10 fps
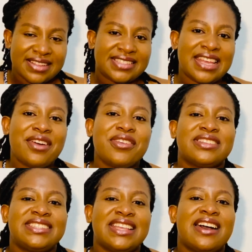Tell
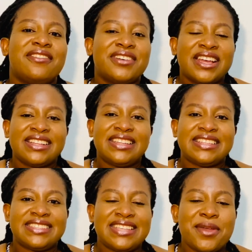yourself the
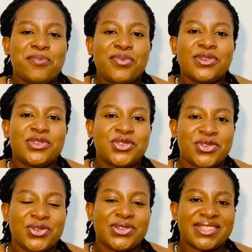simple
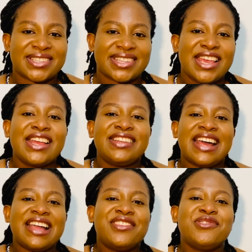truth
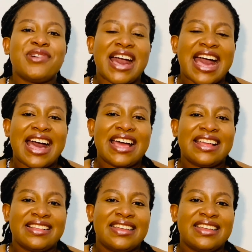that you are